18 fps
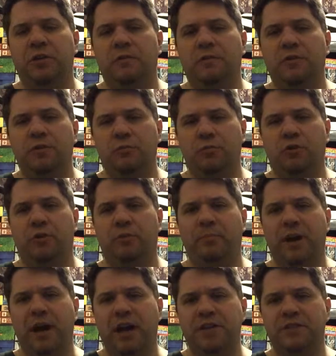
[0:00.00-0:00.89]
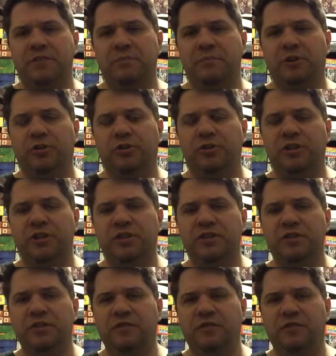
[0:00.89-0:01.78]
few more
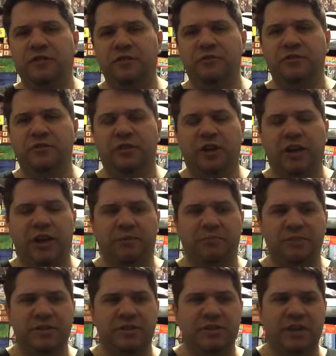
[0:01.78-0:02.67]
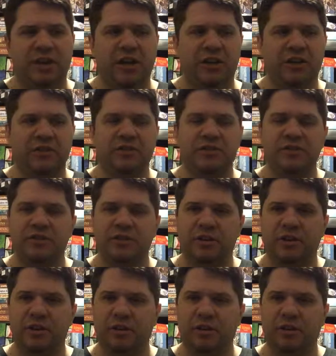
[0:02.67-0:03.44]
possibilities in future game designs.